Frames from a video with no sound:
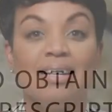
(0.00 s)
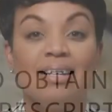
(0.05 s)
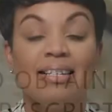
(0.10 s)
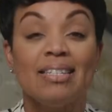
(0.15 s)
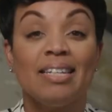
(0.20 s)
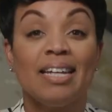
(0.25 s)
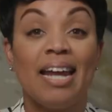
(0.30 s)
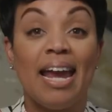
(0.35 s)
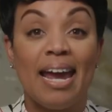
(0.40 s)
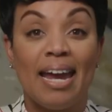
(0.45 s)

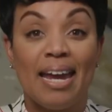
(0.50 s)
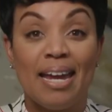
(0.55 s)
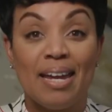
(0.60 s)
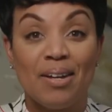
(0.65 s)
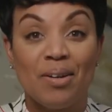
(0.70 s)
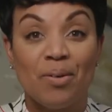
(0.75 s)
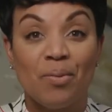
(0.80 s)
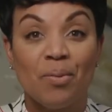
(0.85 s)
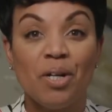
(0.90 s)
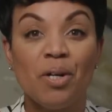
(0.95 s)
Today,
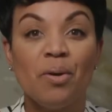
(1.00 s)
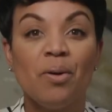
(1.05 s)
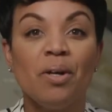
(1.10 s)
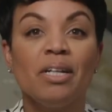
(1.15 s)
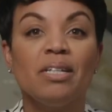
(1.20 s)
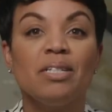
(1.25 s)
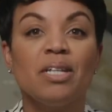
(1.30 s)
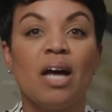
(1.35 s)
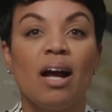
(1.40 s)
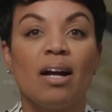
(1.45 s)
we're going
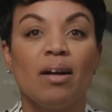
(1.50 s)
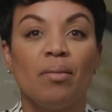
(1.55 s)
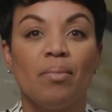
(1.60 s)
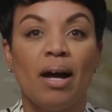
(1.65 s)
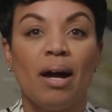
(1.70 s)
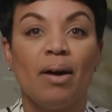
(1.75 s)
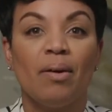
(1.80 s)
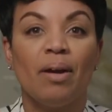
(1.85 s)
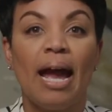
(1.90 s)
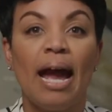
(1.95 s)
to talk
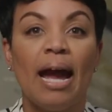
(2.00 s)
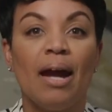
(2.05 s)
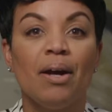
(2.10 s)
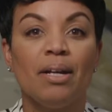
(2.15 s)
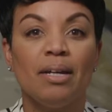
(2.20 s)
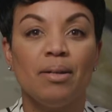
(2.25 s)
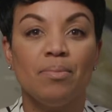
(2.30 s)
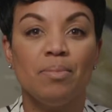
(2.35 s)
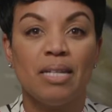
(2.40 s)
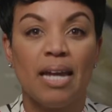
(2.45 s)
about how
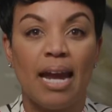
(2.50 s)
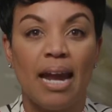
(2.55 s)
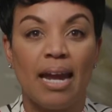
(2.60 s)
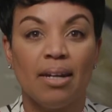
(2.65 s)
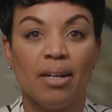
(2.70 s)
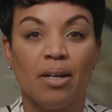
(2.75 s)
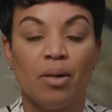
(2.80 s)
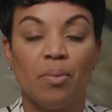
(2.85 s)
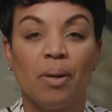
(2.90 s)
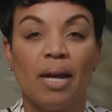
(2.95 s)
to
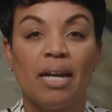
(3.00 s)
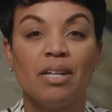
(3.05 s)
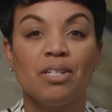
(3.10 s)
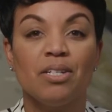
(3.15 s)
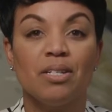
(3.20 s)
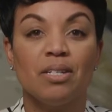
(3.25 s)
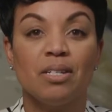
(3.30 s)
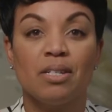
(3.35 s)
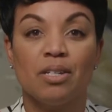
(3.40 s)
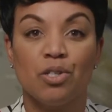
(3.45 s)
obtain a
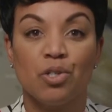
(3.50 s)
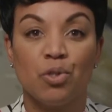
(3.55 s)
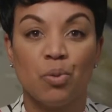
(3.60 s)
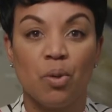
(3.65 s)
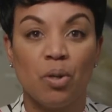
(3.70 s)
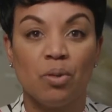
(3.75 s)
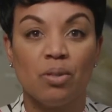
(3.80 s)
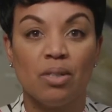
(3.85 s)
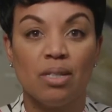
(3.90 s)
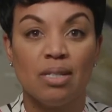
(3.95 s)
patient's
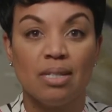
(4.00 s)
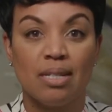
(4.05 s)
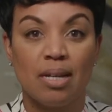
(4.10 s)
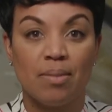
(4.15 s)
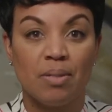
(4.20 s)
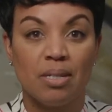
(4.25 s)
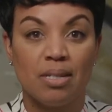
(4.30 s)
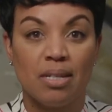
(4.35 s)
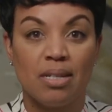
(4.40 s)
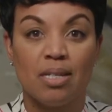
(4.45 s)
controlled
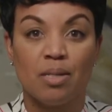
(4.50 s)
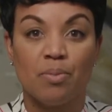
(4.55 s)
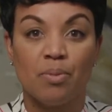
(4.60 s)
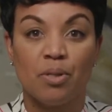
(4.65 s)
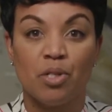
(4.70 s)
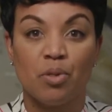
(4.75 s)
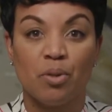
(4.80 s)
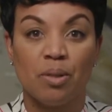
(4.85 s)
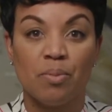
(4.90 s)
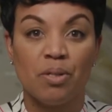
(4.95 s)
substance
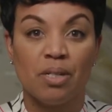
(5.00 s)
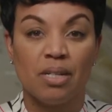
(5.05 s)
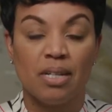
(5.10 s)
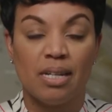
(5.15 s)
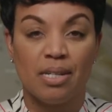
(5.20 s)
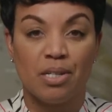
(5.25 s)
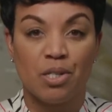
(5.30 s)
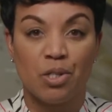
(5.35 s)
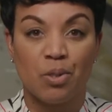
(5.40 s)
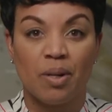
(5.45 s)
prescription
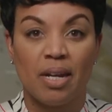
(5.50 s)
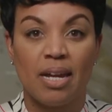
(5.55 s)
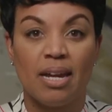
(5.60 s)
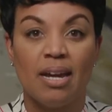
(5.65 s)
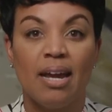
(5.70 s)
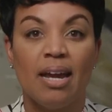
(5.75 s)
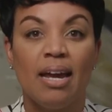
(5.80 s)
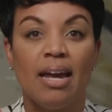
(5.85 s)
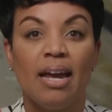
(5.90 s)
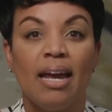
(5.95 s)
history
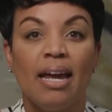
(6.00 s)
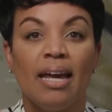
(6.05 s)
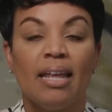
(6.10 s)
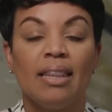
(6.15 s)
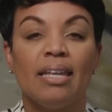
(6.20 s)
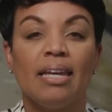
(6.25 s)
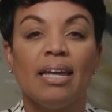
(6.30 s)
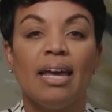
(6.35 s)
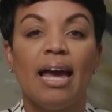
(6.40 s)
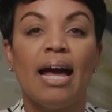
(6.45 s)

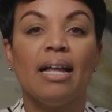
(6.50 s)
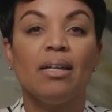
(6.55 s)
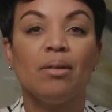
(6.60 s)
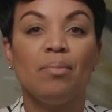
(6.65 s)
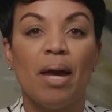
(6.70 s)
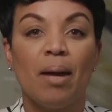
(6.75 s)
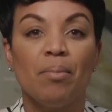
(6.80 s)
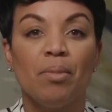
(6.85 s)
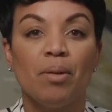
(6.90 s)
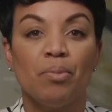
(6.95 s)
in the
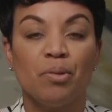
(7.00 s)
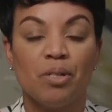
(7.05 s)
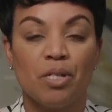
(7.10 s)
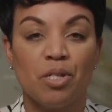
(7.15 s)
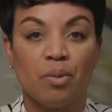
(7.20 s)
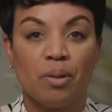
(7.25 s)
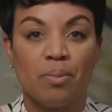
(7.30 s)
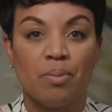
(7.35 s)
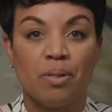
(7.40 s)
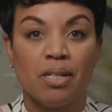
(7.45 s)
Alabama
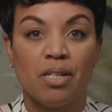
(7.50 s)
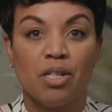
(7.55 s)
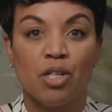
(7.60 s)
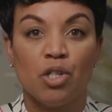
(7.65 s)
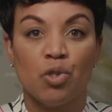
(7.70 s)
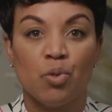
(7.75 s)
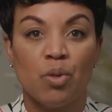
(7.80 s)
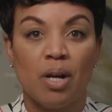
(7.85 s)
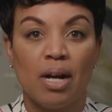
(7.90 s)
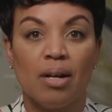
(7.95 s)
Prescription
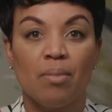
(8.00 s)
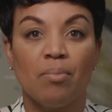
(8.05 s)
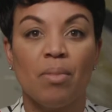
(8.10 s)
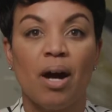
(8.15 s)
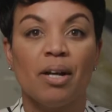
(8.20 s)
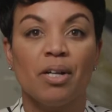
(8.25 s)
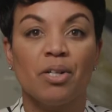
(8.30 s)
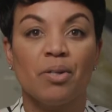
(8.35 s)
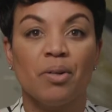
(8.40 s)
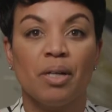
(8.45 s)
Drug
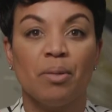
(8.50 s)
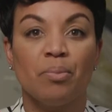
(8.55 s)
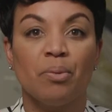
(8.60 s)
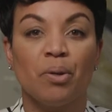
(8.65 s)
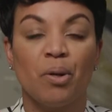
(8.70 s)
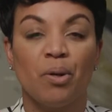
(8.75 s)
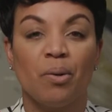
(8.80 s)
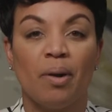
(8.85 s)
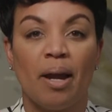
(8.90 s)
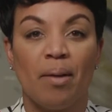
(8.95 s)
Monitoring
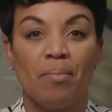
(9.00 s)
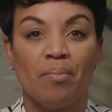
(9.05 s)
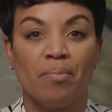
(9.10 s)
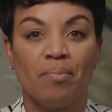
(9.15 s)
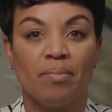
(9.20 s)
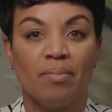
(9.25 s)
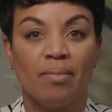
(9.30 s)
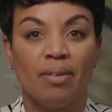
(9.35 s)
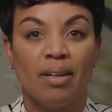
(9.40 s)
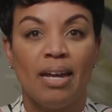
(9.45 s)
Program.
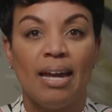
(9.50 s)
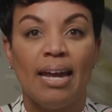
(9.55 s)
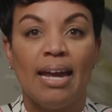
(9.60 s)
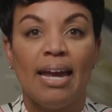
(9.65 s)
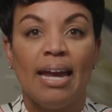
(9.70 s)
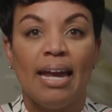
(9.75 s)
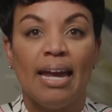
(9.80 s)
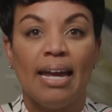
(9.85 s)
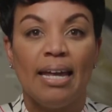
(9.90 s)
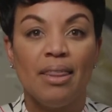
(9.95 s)

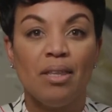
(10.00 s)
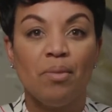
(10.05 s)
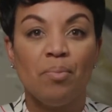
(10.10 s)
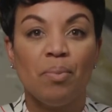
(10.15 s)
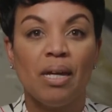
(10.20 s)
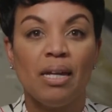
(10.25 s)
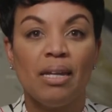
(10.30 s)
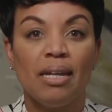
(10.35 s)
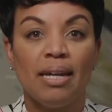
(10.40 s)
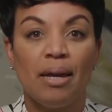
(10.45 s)
In the
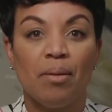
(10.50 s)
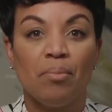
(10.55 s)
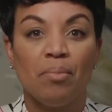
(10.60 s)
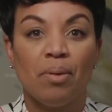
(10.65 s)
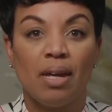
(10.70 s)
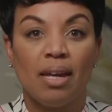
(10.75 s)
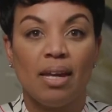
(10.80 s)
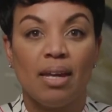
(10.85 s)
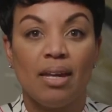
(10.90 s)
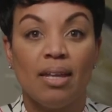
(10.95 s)

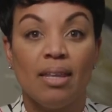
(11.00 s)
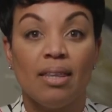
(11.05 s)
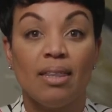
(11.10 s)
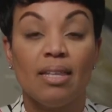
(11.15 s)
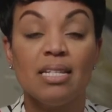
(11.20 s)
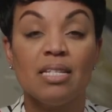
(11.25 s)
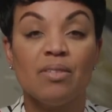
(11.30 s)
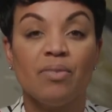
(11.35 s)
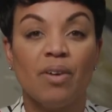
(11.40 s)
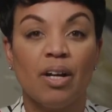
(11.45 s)
PDMP,
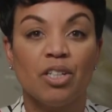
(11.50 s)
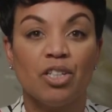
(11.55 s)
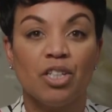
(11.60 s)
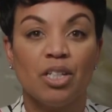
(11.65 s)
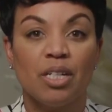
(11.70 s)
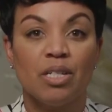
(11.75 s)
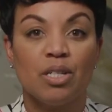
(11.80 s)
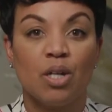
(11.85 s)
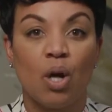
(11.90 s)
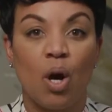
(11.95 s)
this function
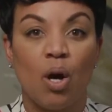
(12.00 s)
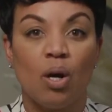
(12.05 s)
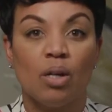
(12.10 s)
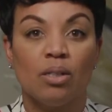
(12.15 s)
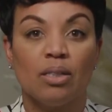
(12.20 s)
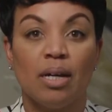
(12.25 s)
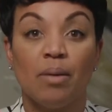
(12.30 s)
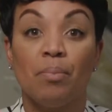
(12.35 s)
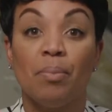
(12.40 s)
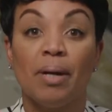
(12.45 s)
is
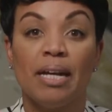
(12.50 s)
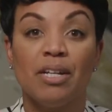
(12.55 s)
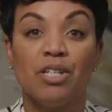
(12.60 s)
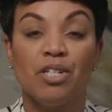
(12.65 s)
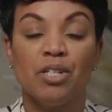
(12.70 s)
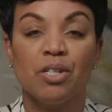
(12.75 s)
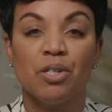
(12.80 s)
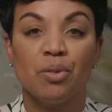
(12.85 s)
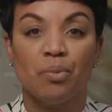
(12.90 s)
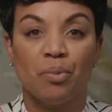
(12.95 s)
called a patient